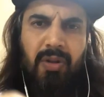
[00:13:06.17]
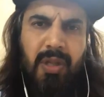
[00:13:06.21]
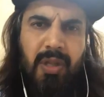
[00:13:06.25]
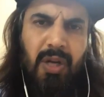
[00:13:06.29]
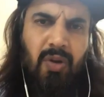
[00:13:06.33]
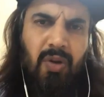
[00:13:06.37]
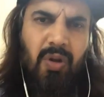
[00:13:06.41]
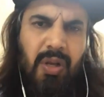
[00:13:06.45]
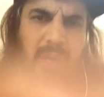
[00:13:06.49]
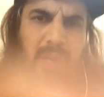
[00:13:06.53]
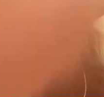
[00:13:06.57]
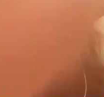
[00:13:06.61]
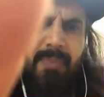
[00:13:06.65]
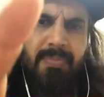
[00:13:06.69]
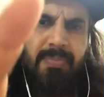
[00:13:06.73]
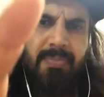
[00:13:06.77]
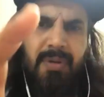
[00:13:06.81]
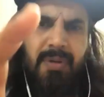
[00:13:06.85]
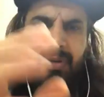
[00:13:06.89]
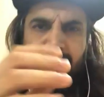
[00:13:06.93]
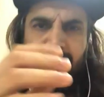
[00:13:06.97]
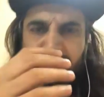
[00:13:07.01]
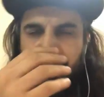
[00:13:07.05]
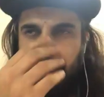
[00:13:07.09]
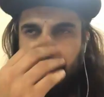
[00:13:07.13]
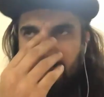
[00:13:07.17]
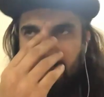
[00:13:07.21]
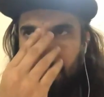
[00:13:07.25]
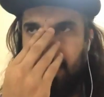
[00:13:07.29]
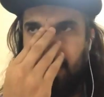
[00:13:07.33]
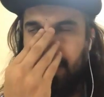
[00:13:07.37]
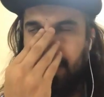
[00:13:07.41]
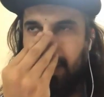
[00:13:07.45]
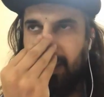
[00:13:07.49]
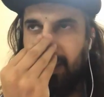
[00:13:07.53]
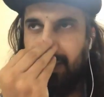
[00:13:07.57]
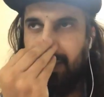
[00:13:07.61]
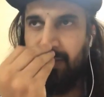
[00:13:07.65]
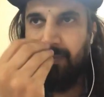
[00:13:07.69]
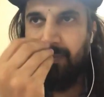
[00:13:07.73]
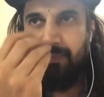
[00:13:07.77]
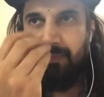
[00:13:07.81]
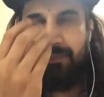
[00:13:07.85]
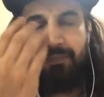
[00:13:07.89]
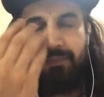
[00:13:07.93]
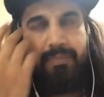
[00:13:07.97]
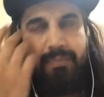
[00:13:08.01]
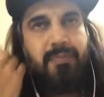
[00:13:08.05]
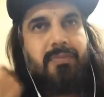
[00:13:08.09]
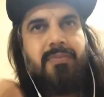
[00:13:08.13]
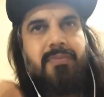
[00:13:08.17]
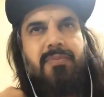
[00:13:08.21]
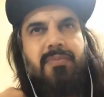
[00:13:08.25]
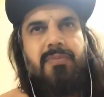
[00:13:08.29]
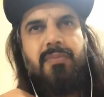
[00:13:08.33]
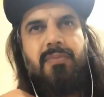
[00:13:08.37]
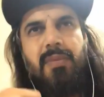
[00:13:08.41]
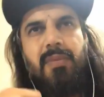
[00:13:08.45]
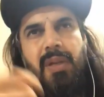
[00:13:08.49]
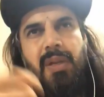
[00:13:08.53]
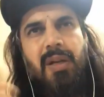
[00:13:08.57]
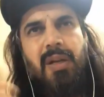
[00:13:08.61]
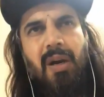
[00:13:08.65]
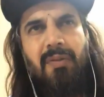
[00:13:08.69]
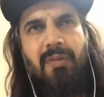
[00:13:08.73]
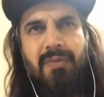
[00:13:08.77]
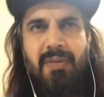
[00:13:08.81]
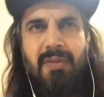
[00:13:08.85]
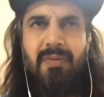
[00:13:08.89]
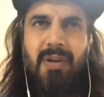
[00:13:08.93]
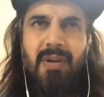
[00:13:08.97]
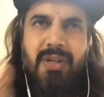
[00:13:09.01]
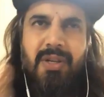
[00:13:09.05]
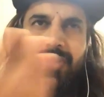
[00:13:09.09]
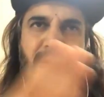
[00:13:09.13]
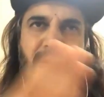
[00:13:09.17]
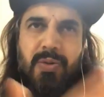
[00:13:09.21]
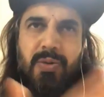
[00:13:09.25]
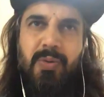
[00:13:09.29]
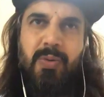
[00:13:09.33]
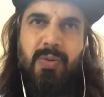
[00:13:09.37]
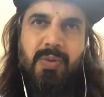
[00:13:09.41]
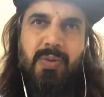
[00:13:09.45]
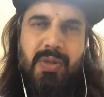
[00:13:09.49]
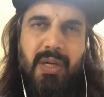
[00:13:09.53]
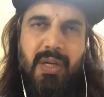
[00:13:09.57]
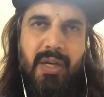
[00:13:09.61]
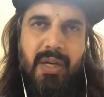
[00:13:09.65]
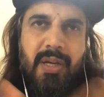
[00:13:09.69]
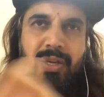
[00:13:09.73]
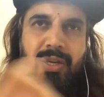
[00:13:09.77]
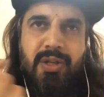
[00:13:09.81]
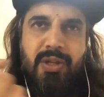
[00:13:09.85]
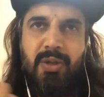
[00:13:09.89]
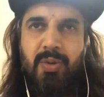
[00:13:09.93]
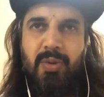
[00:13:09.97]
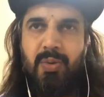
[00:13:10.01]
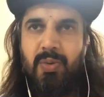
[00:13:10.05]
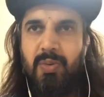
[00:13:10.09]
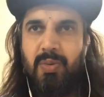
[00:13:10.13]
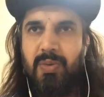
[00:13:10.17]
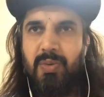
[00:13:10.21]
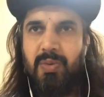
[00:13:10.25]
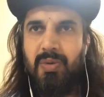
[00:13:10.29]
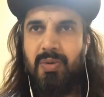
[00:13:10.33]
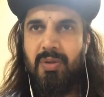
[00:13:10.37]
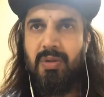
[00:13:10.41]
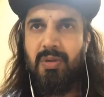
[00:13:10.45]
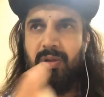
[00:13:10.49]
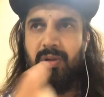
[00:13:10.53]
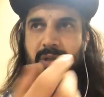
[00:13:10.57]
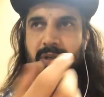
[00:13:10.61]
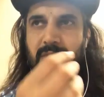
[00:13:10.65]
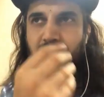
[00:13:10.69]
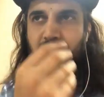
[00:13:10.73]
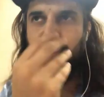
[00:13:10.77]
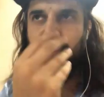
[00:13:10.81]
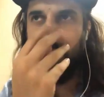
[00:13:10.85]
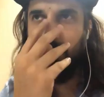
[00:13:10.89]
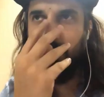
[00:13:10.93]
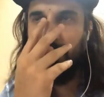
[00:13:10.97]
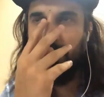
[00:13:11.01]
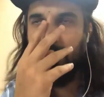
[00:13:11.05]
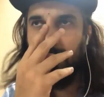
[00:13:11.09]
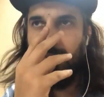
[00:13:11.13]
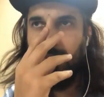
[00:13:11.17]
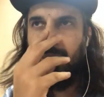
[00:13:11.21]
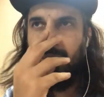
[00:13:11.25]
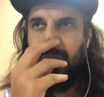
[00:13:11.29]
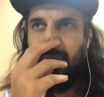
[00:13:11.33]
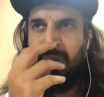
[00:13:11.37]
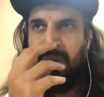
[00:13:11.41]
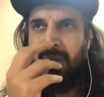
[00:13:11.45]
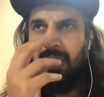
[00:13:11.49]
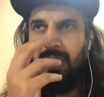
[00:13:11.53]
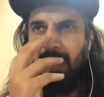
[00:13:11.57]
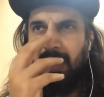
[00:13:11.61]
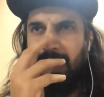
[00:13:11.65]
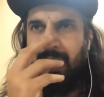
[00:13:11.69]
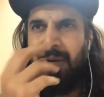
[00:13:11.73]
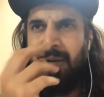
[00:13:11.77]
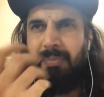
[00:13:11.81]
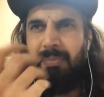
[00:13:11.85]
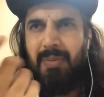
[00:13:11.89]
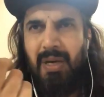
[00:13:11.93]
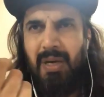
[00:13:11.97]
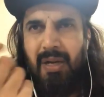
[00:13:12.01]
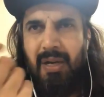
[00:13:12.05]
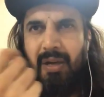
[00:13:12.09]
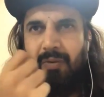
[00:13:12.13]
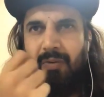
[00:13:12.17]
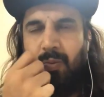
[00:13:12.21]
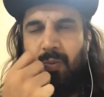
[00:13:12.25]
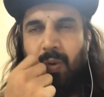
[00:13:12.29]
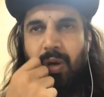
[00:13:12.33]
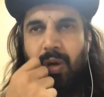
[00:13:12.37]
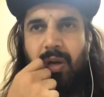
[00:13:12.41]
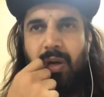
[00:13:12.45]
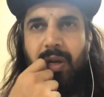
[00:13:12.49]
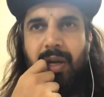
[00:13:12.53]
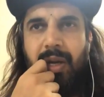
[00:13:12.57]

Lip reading: That all happened to me. And then after one show, second show, third show, I kept getting work.